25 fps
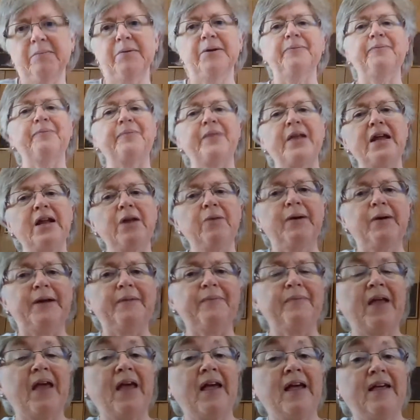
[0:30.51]
But
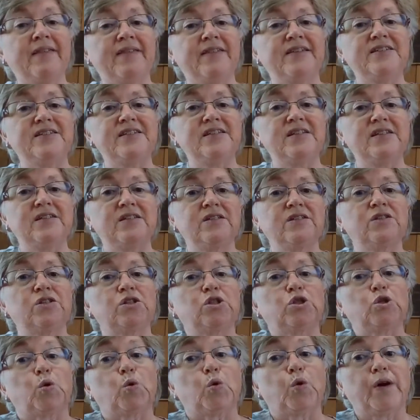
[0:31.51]
anyway, this is the
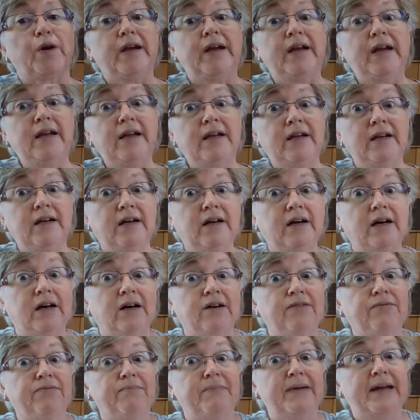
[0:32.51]
story
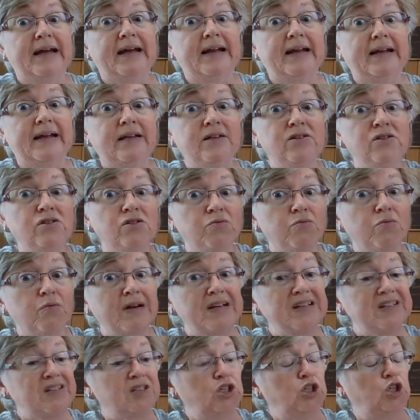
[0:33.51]
of Madeline's
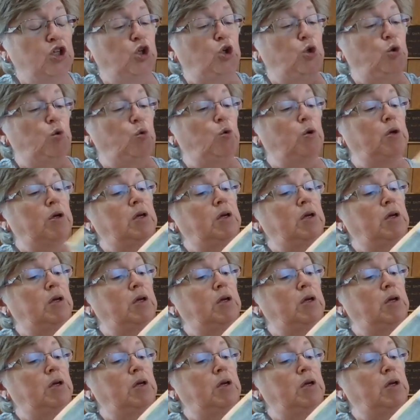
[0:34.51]
Rescue.